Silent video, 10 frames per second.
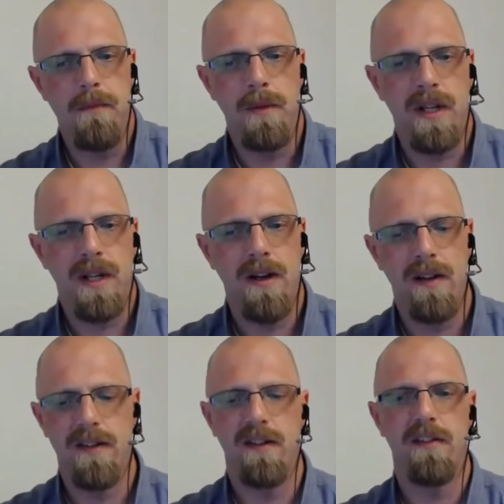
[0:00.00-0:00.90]

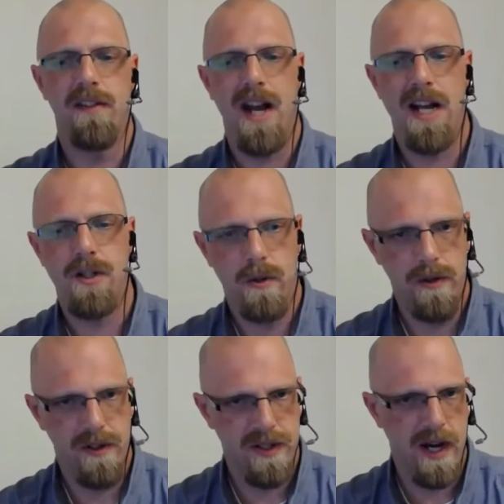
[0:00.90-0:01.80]
Because it is
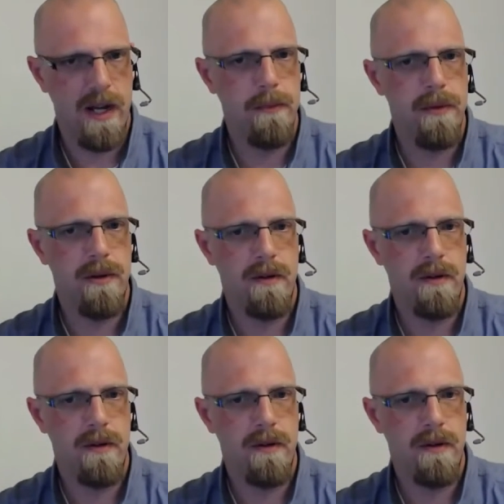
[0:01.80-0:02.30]
natural to type,